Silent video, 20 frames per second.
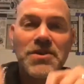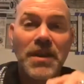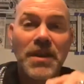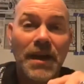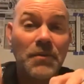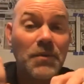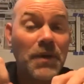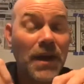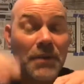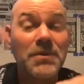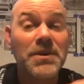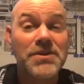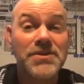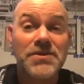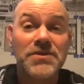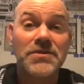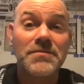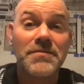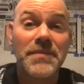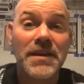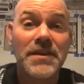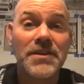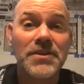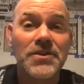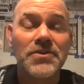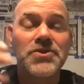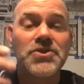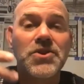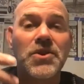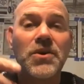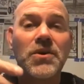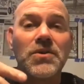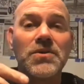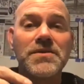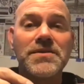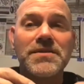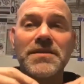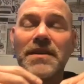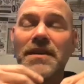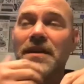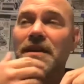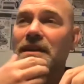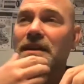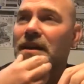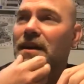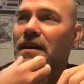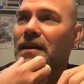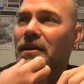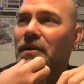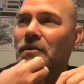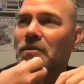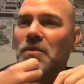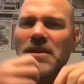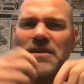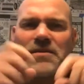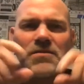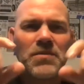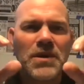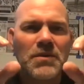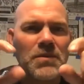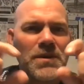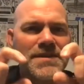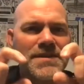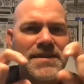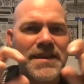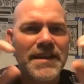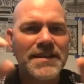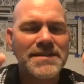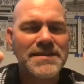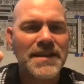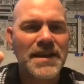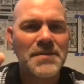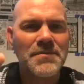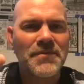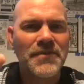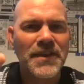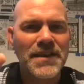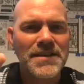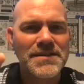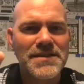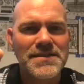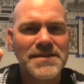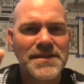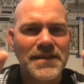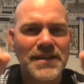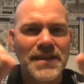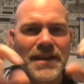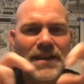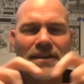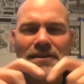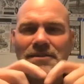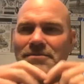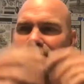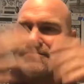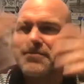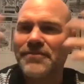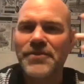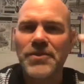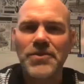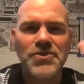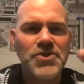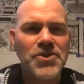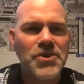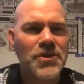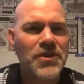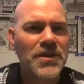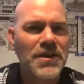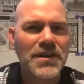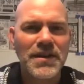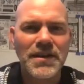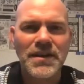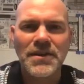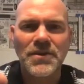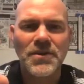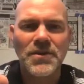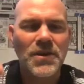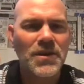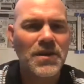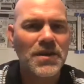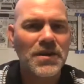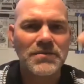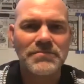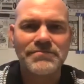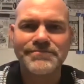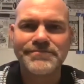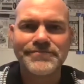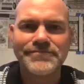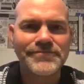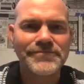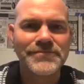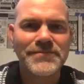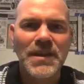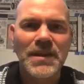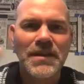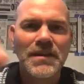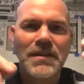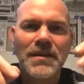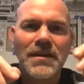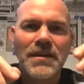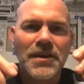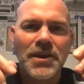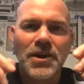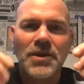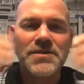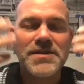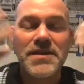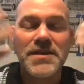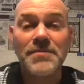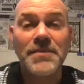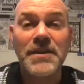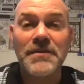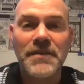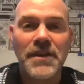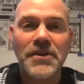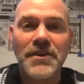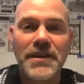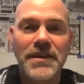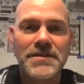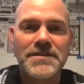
I would assume then you chose what was that typeface? Is it like Futura or something very